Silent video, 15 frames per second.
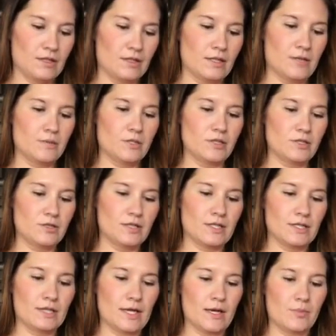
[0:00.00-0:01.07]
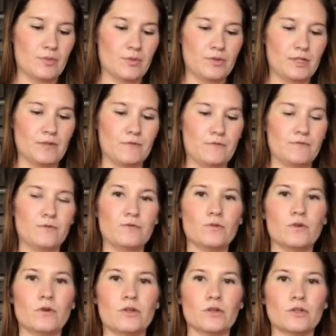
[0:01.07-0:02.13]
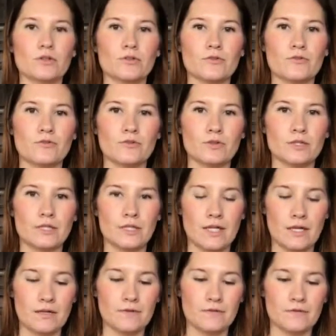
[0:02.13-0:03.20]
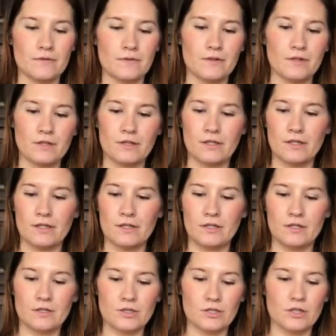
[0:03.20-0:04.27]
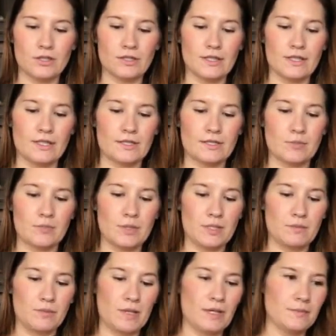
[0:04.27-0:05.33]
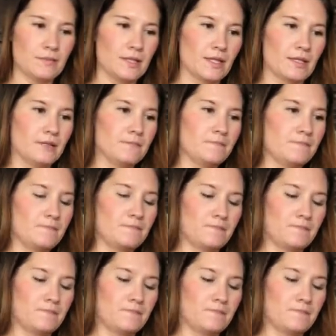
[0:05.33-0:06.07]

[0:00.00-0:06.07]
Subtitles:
Okay, once you get that pretty full or full enough to look like it's a big pumpkin,